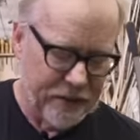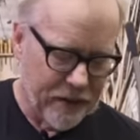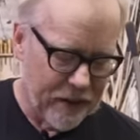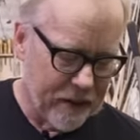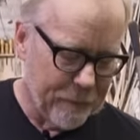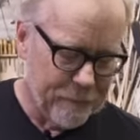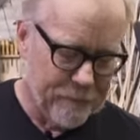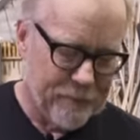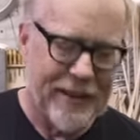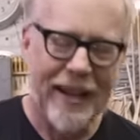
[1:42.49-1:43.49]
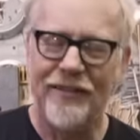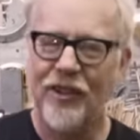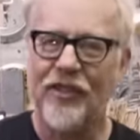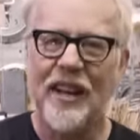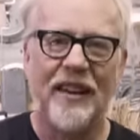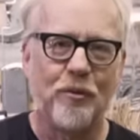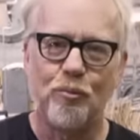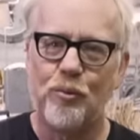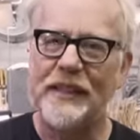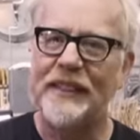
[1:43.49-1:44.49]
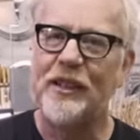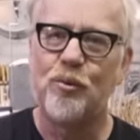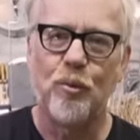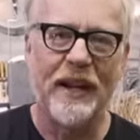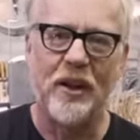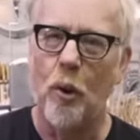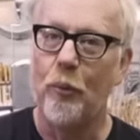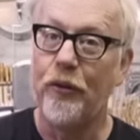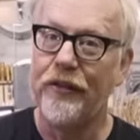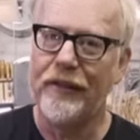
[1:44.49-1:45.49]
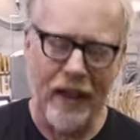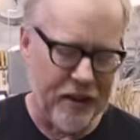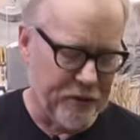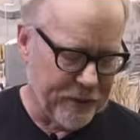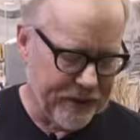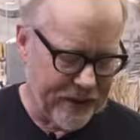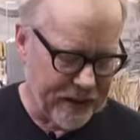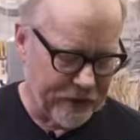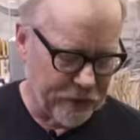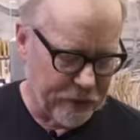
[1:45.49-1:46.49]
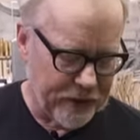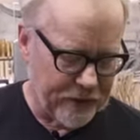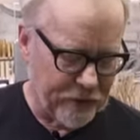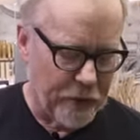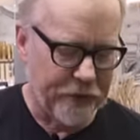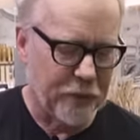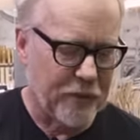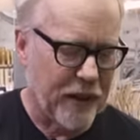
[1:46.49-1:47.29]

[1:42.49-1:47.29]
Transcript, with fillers: Uh, just has a really great, almost leathery texture. It's also